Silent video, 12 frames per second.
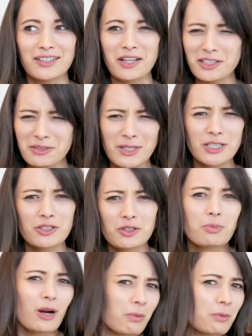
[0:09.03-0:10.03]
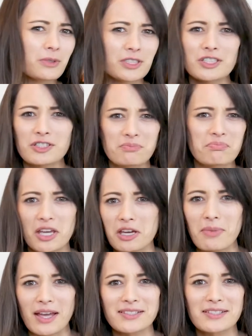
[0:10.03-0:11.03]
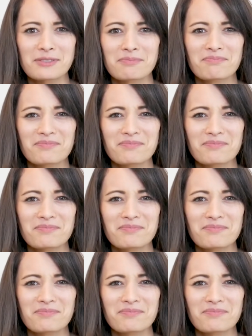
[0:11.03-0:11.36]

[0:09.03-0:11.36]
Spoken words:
Not to mention you'll probably just make a mess.